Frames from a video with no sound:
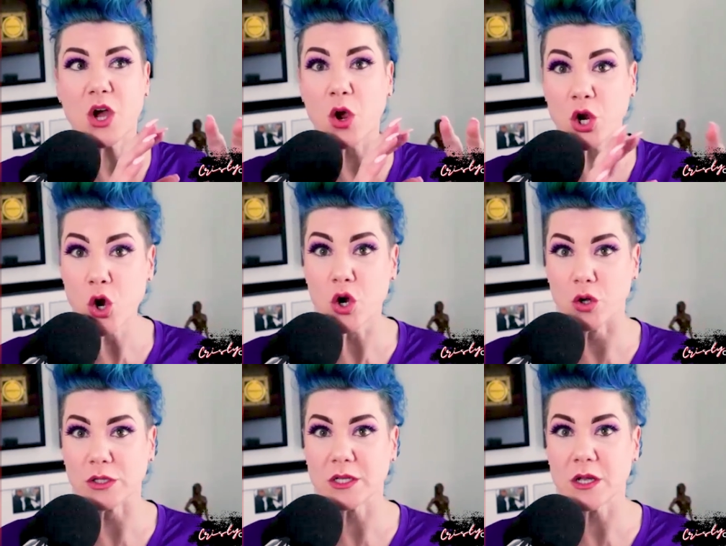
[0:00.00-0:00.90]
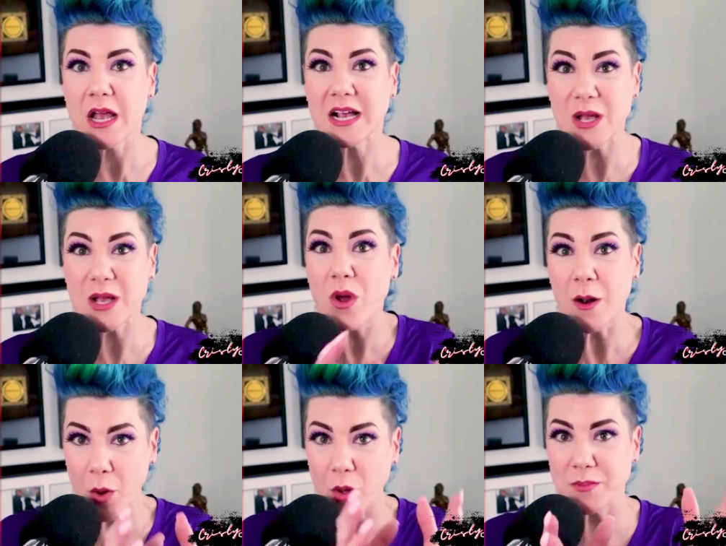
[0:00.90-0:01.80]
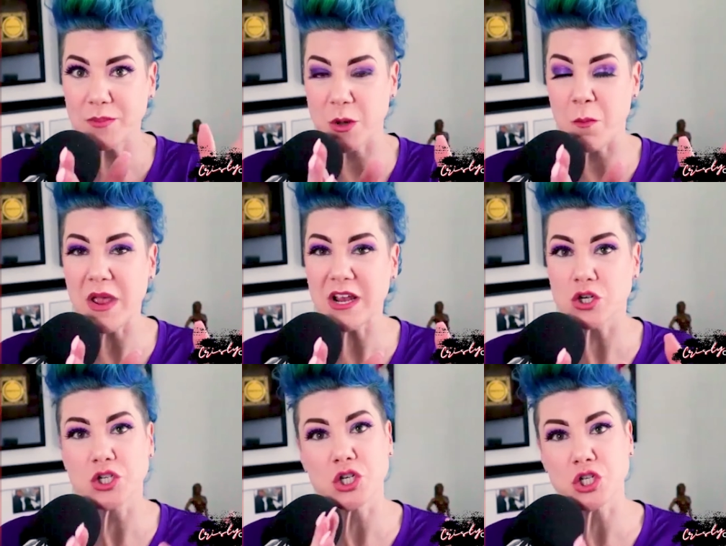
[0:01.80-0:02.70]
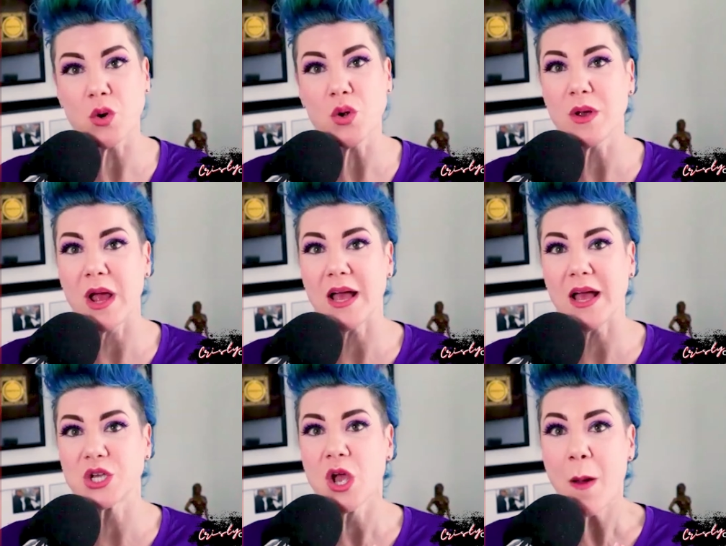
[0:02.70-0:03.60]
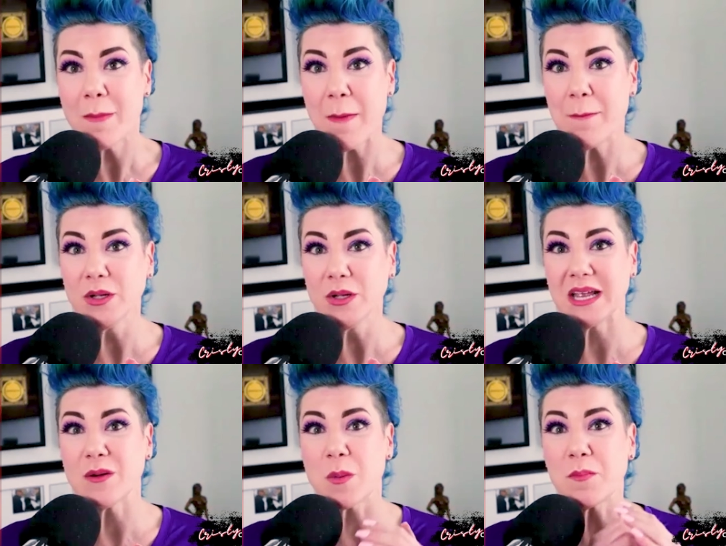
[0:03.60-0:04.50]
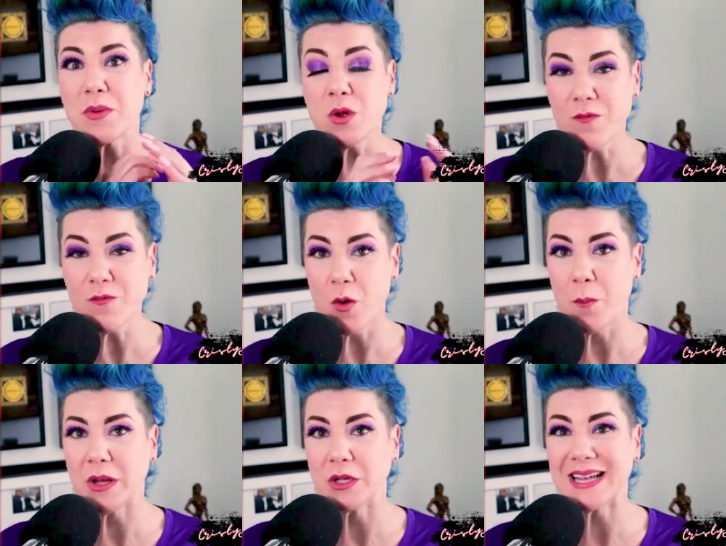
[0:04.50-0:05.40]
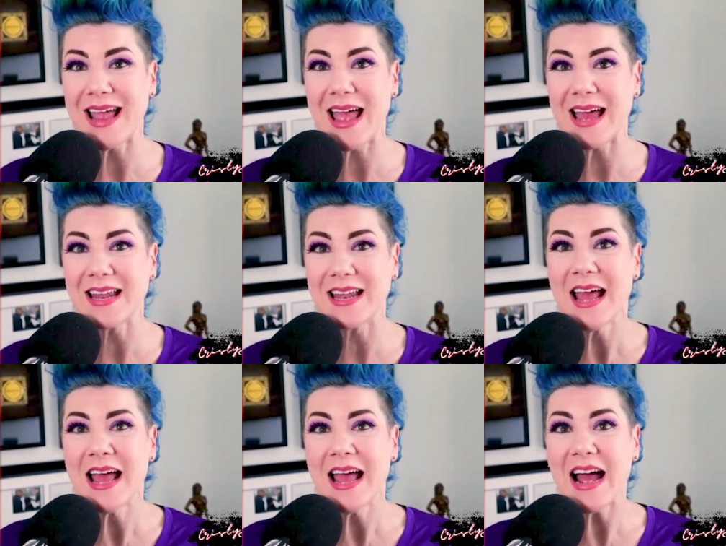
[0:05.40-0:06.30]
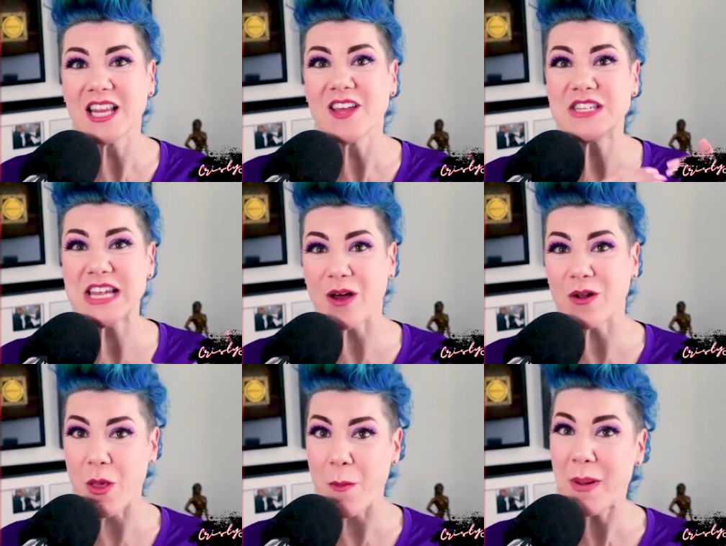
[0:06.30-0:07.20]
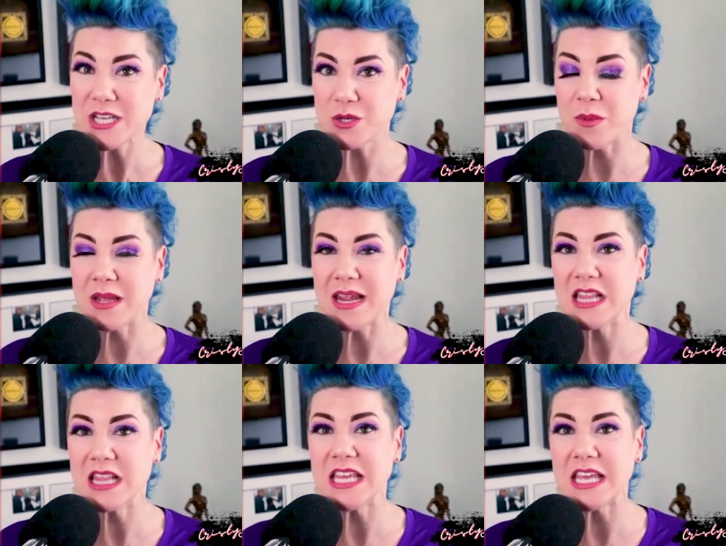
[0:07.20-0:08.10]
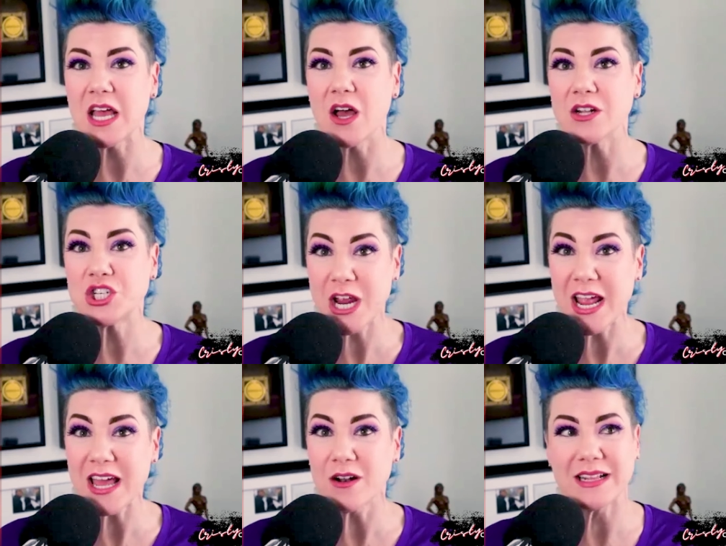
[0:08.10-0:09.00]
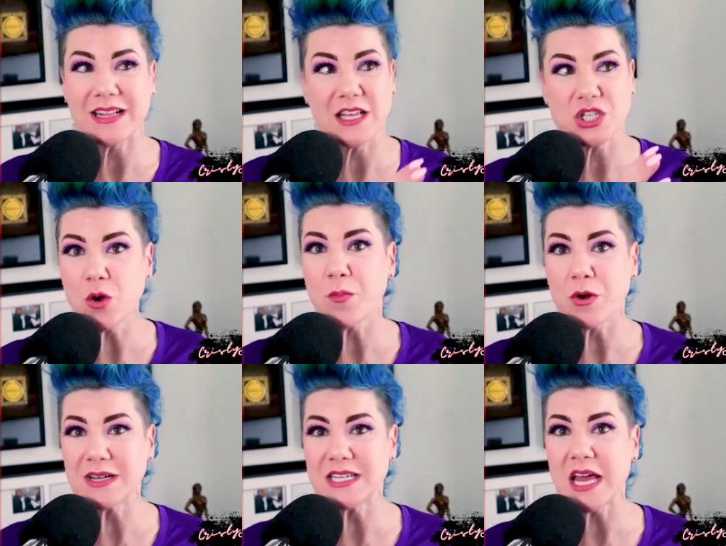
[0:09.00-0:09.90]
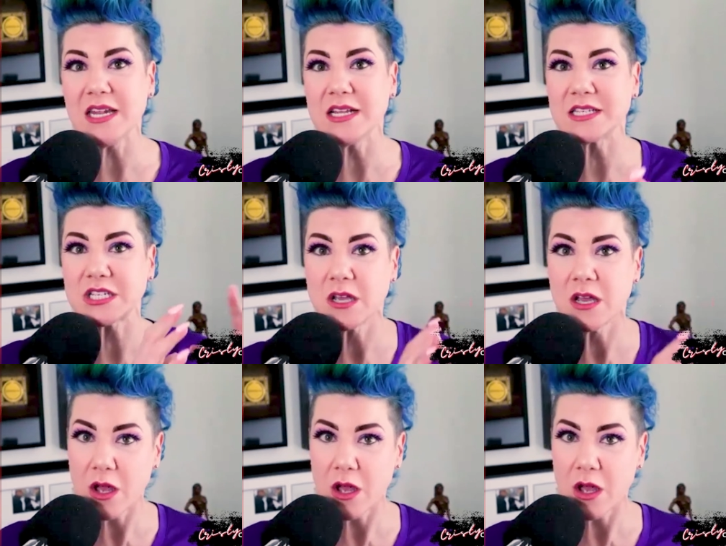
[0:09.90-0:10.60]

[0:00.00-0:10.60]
Googled because I wanted to pull up some pictures to show you guys my building. It was a beautiful building, and I lived down in the basement in the uh, Jan, like the superintendent's